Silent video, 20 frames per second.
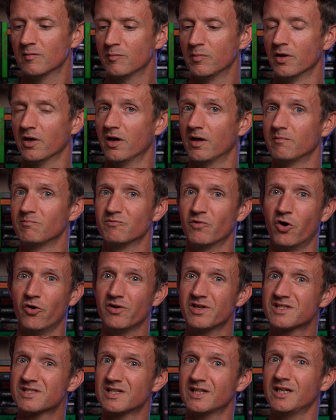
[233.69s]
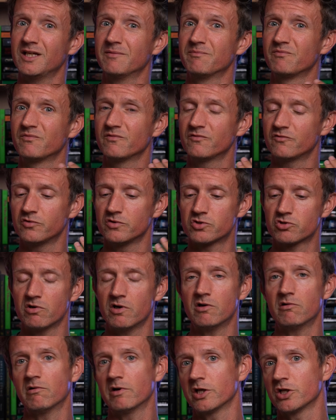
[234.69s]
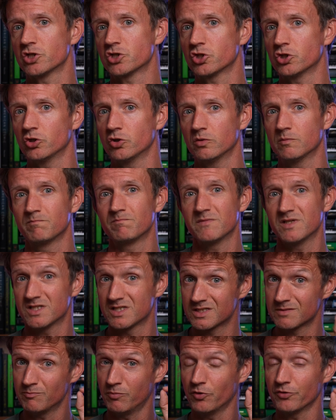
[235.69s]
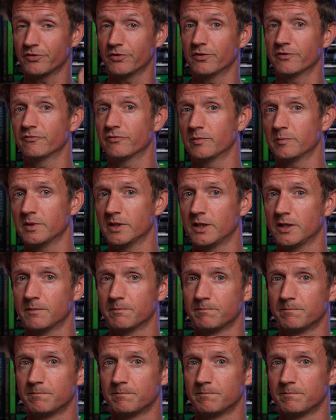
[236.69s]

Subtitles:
but honestly, for a trail running shoe, it's spot on for me.